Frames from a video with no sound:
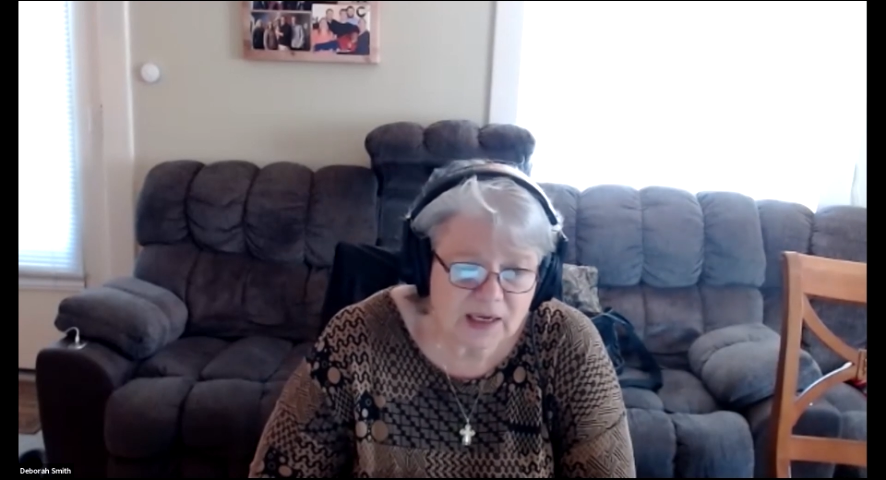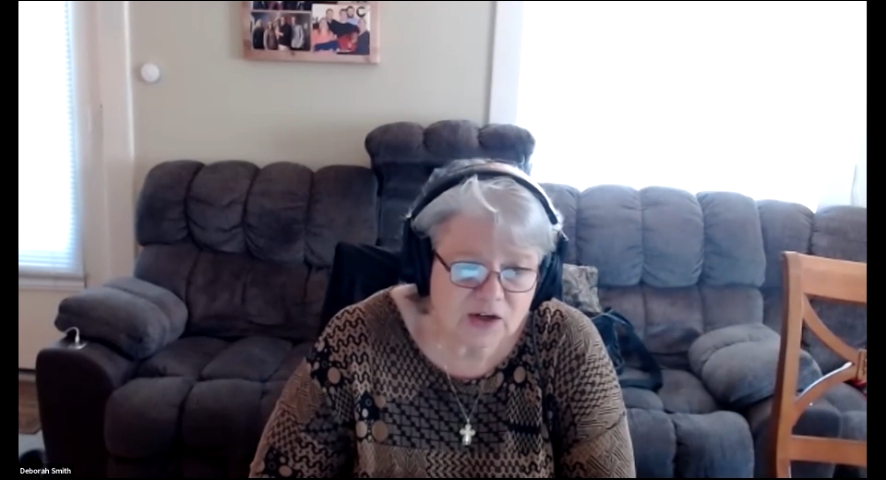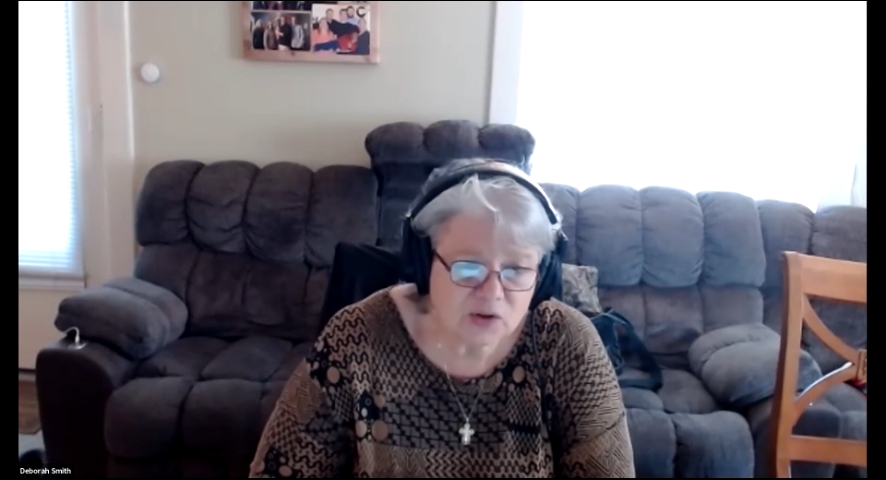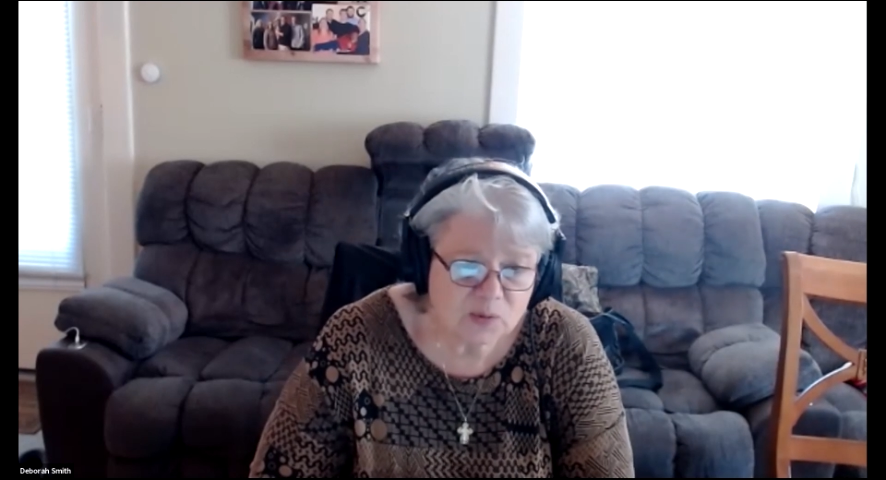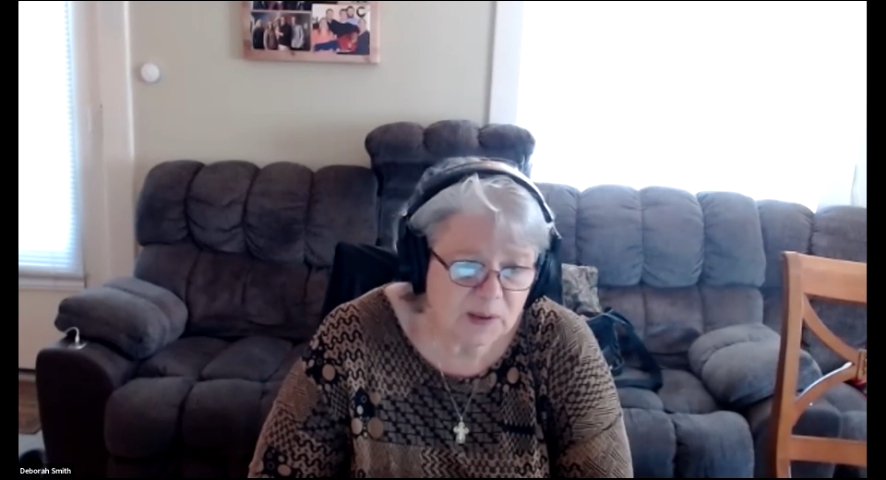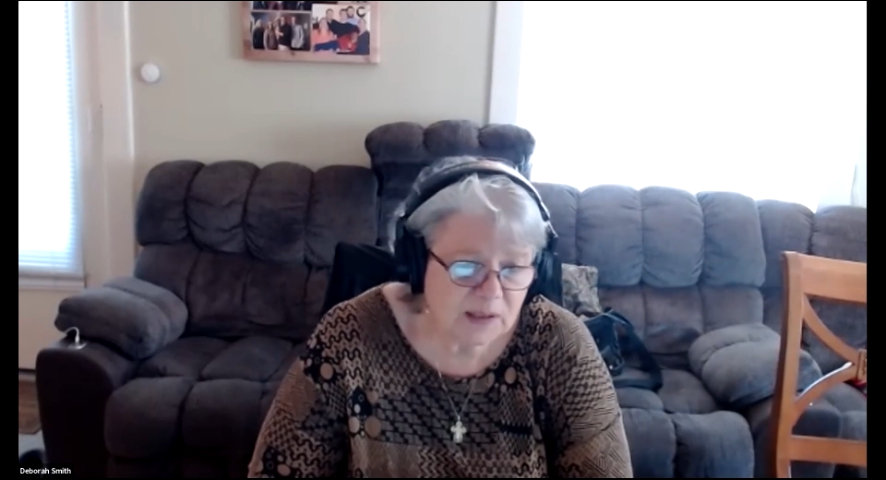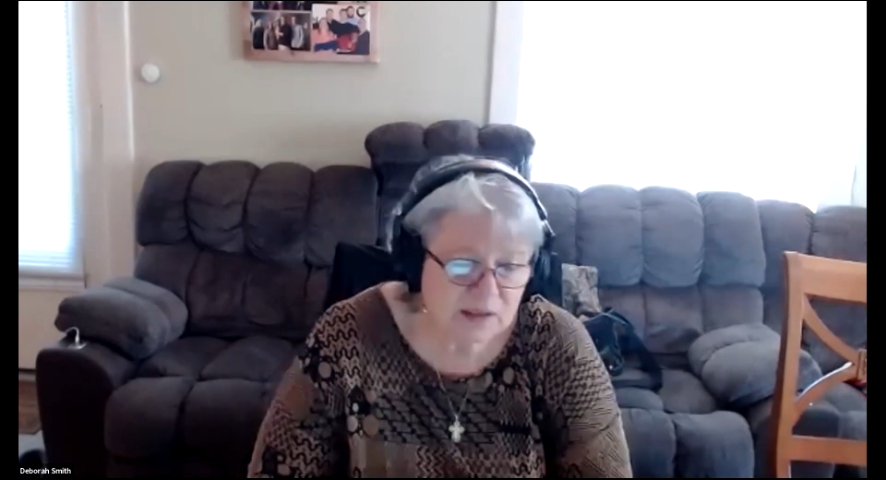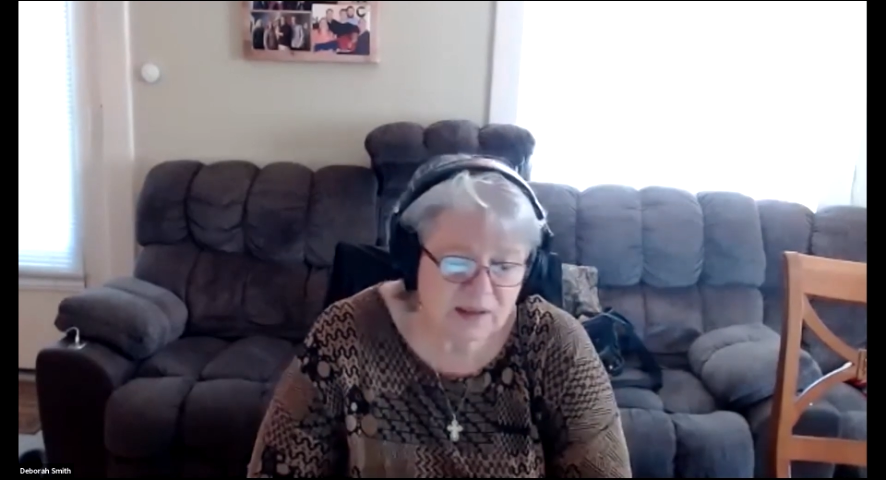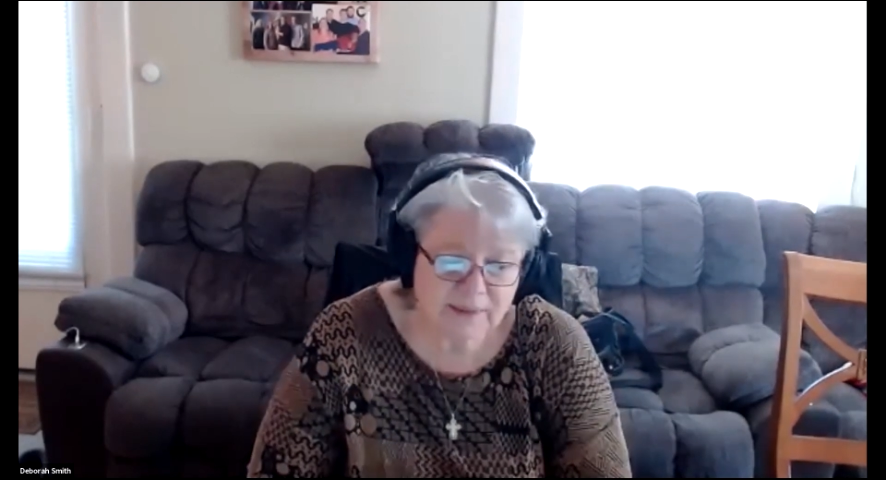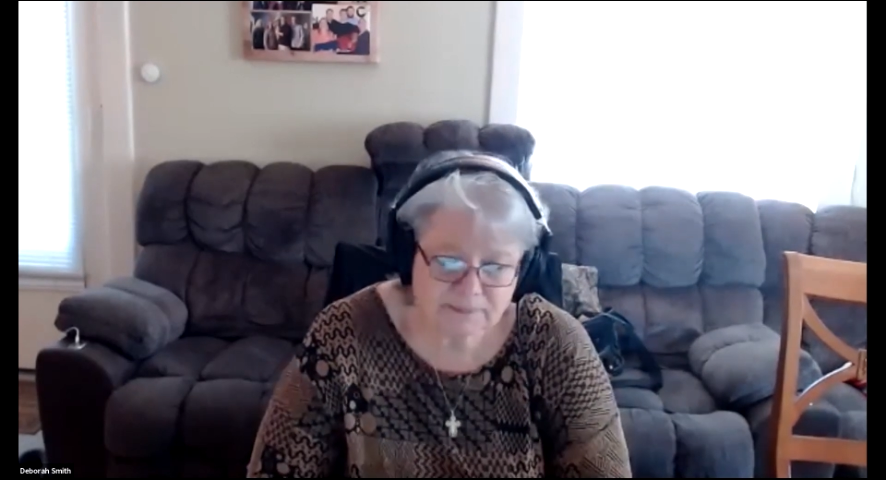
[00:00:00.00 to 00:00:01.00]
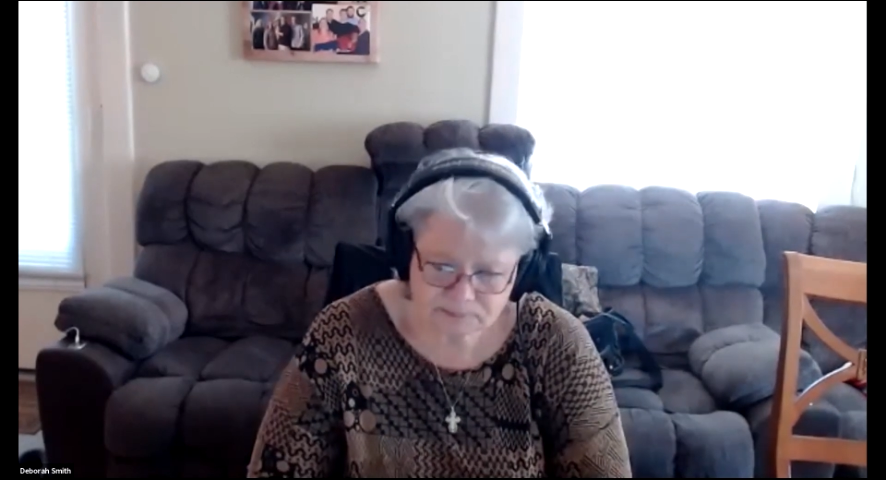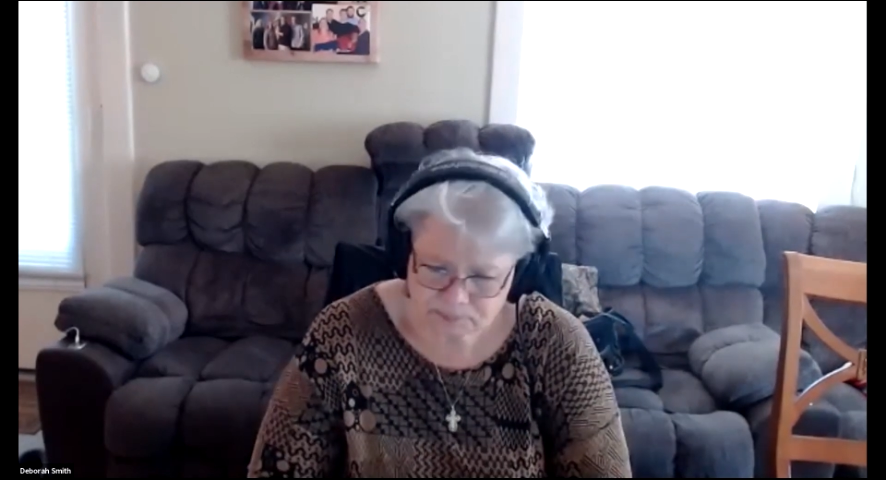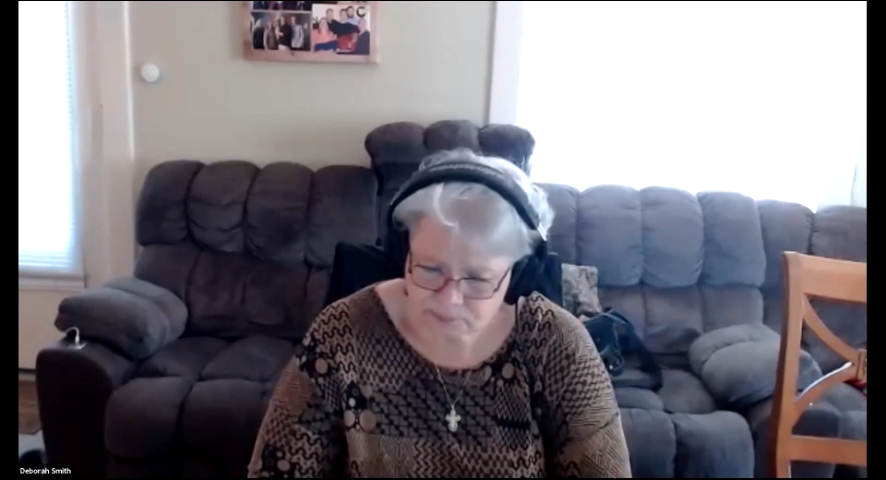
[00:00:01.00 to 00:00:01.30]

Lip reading: and you speak to them,